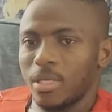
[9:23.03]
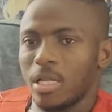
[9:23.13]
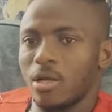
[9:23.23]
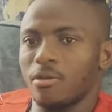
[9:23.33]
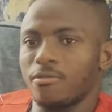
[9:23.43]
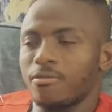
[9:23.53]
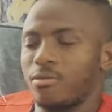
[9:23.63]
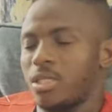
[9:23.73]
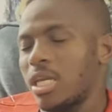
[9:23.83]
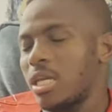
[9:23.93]
a lot of
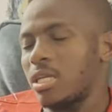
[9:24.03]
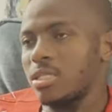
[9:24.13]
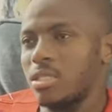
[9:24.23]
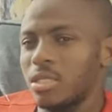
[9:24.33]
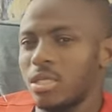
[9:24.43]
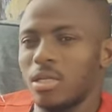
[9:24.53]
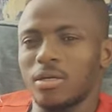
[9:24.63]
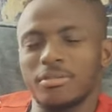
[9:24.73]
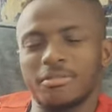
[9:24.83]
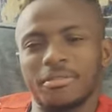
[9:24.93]
tears, a
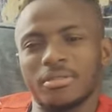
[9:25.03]
lot of